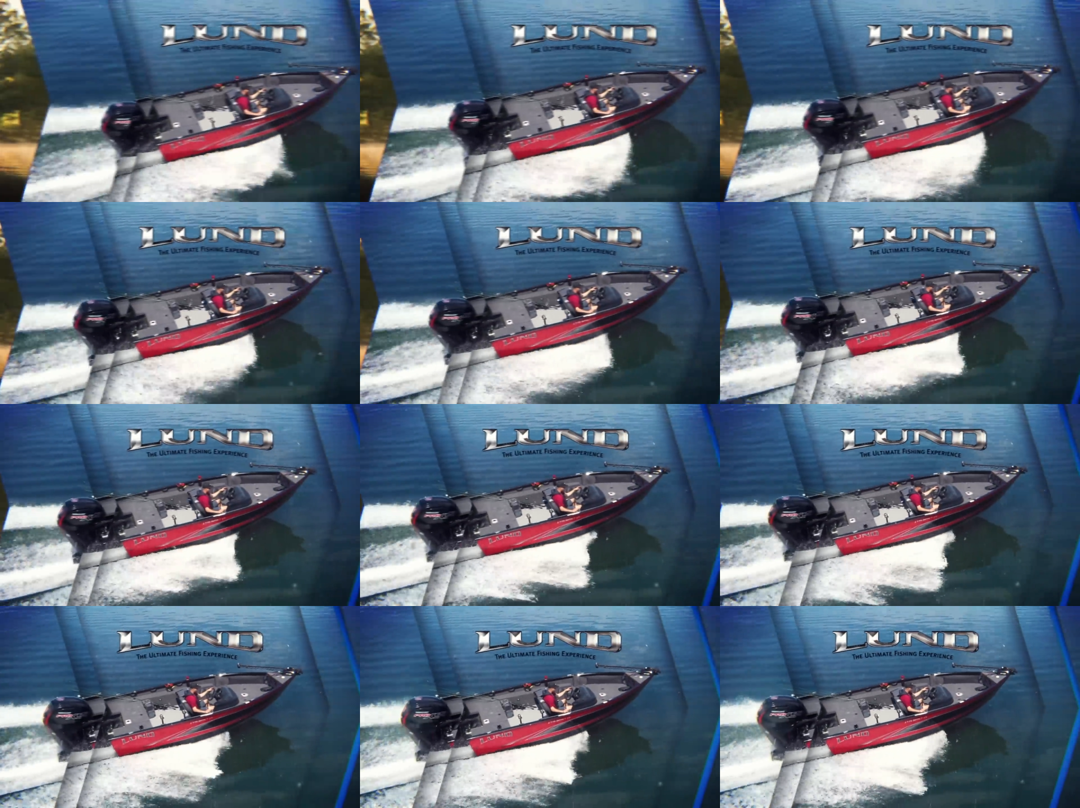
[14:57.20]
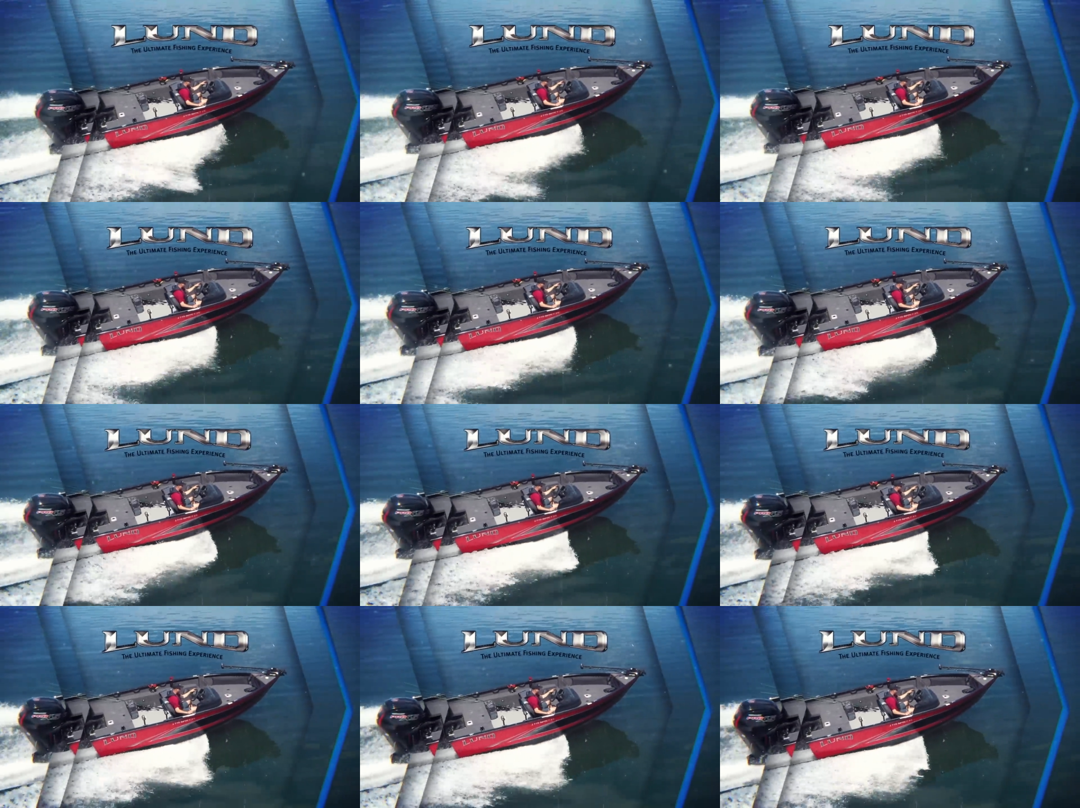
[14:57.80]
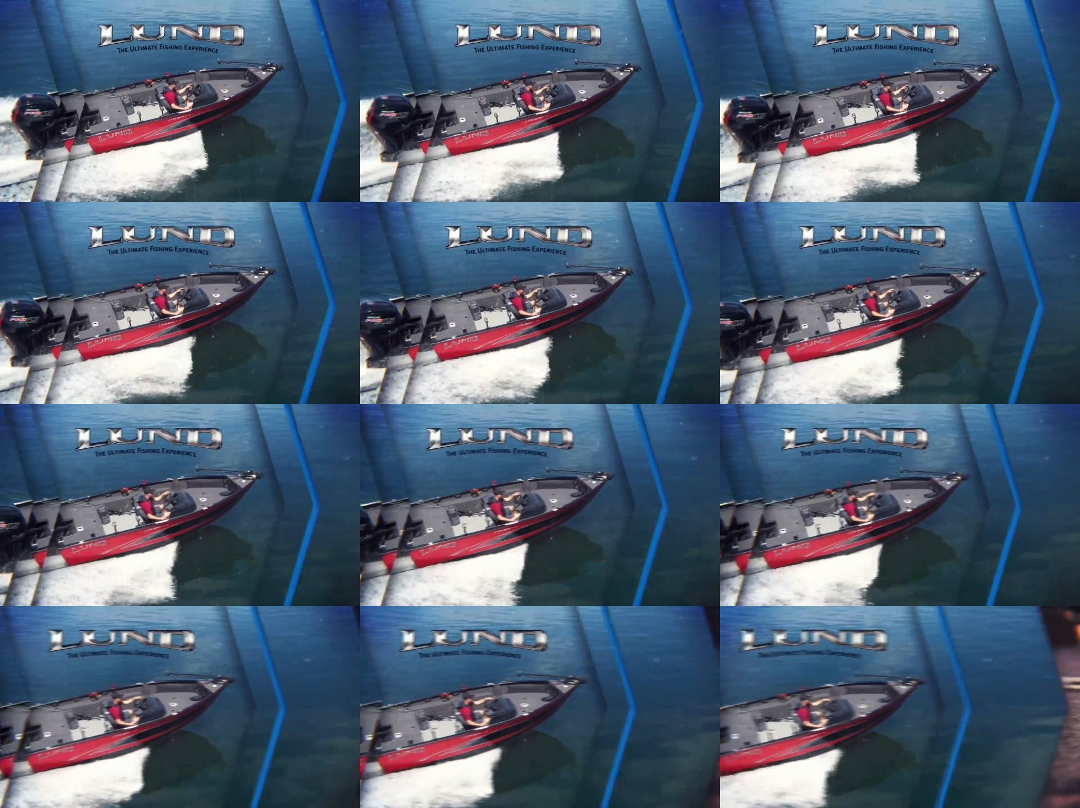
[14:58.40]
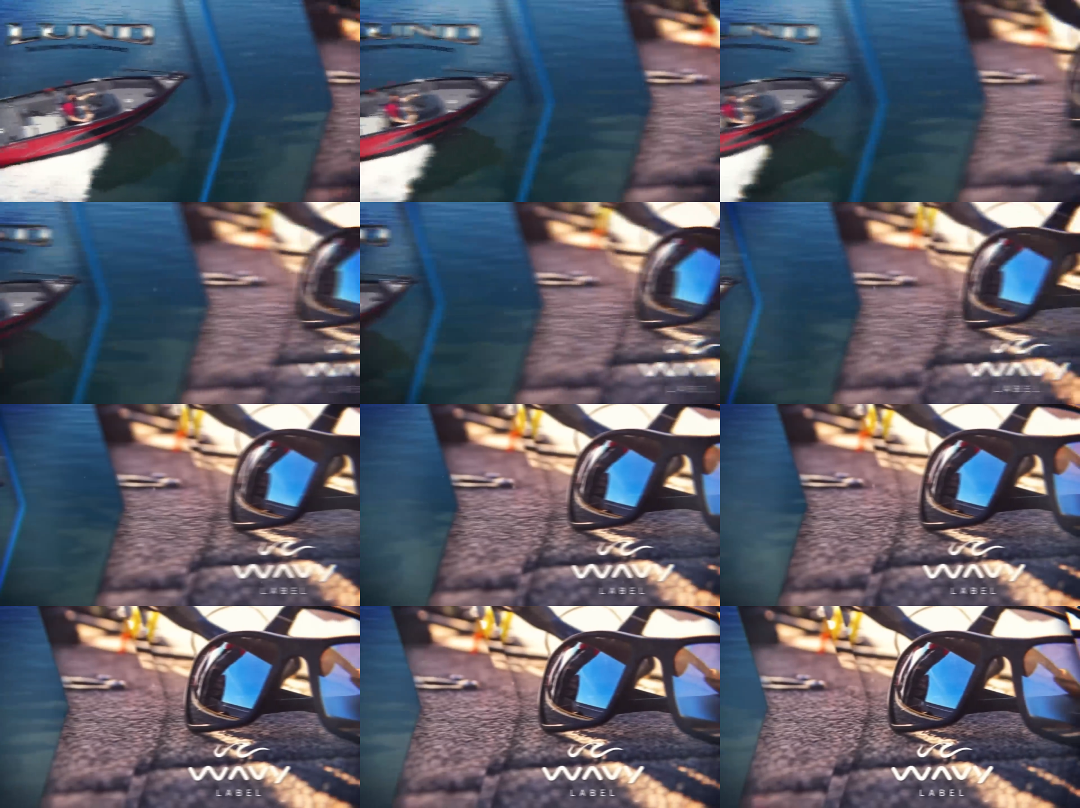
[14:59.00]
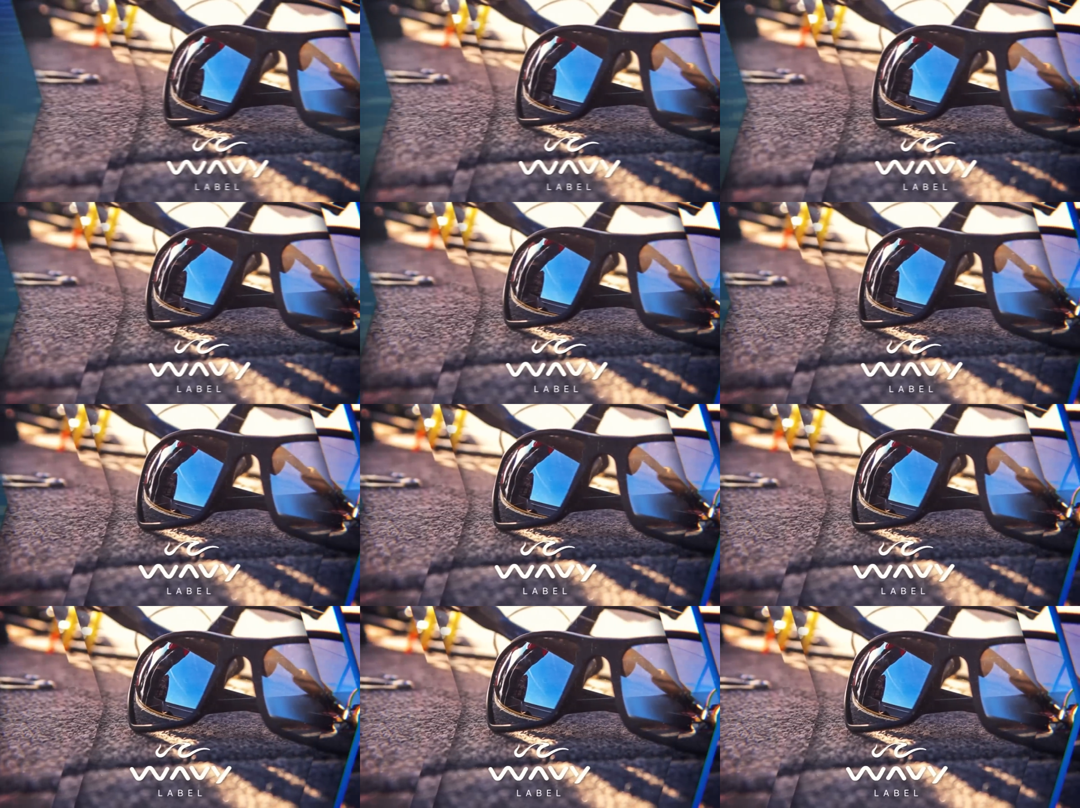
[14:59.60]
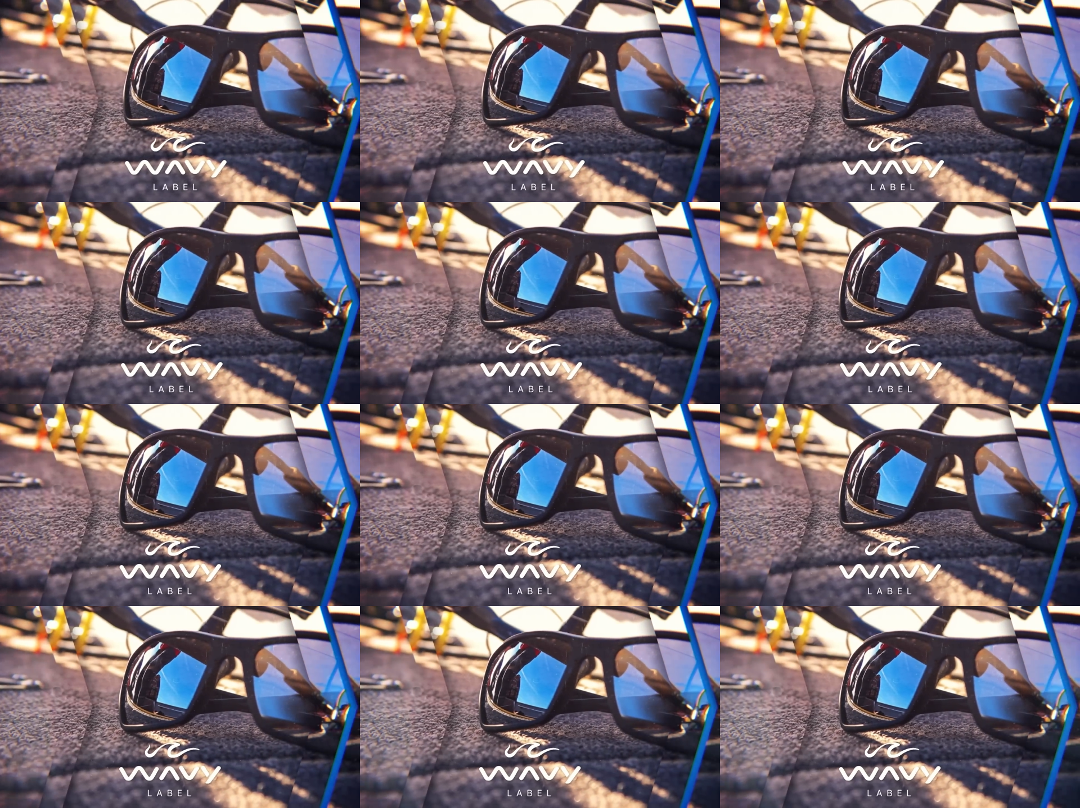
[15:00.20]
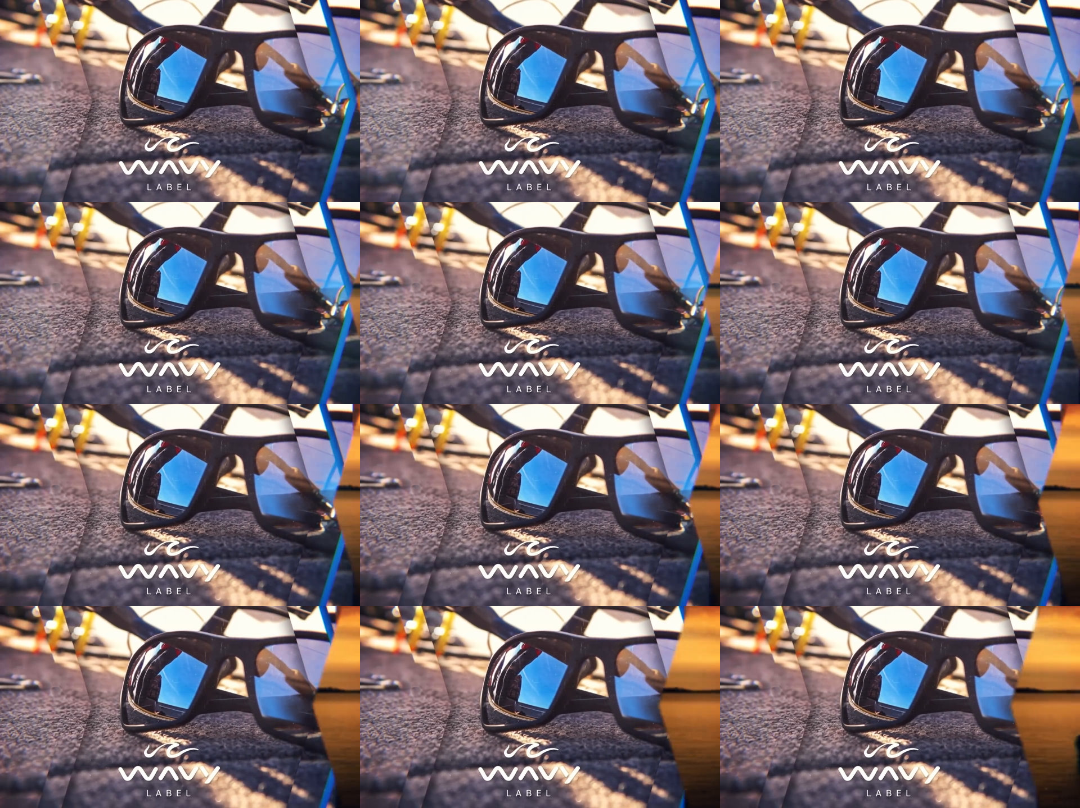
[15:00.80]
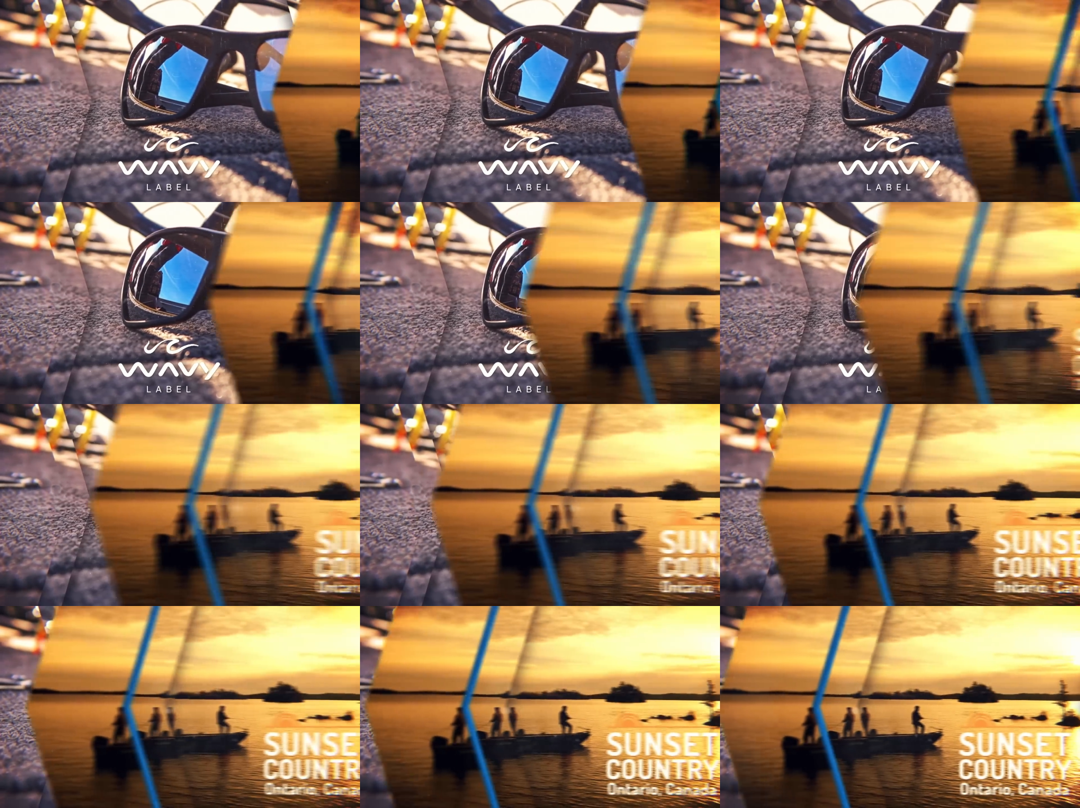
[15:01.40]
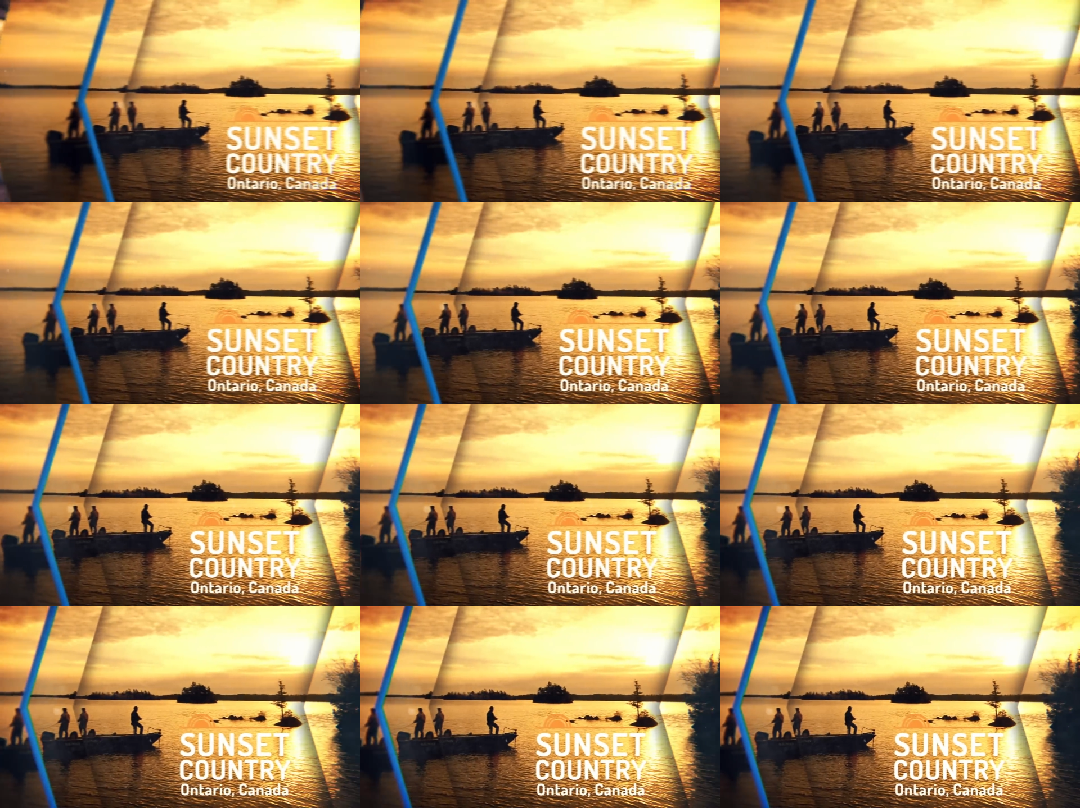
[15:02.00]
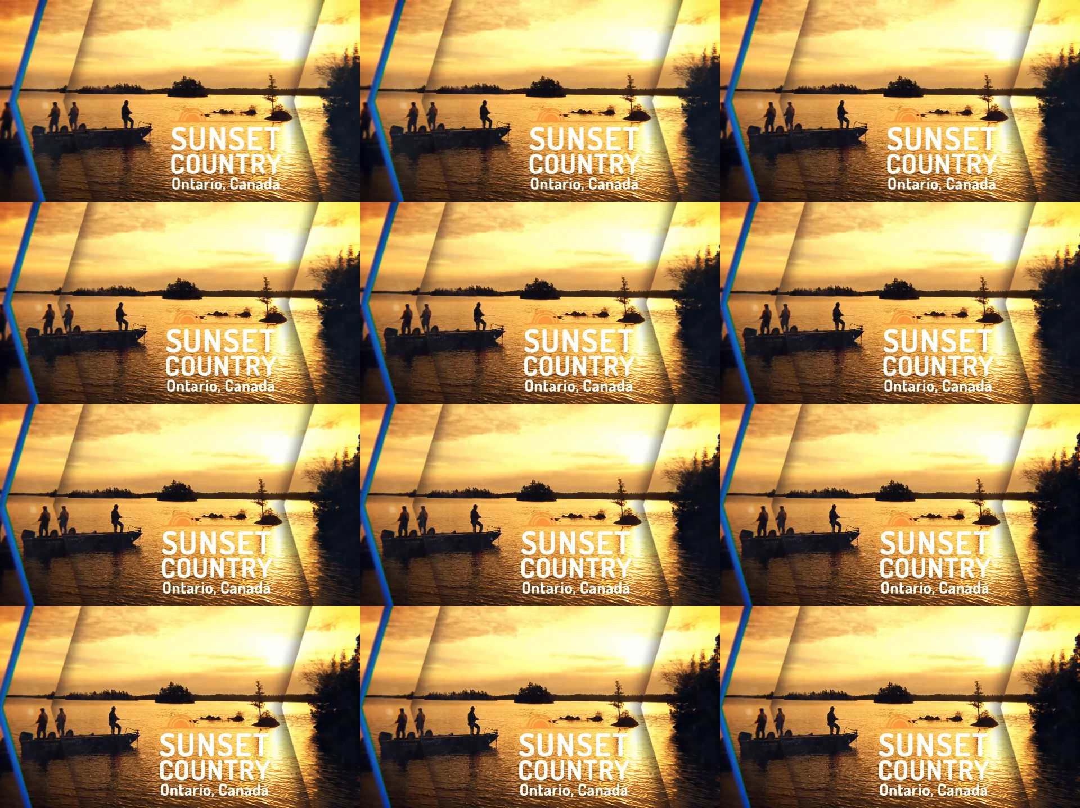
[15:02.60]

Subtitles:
(no speaker visible)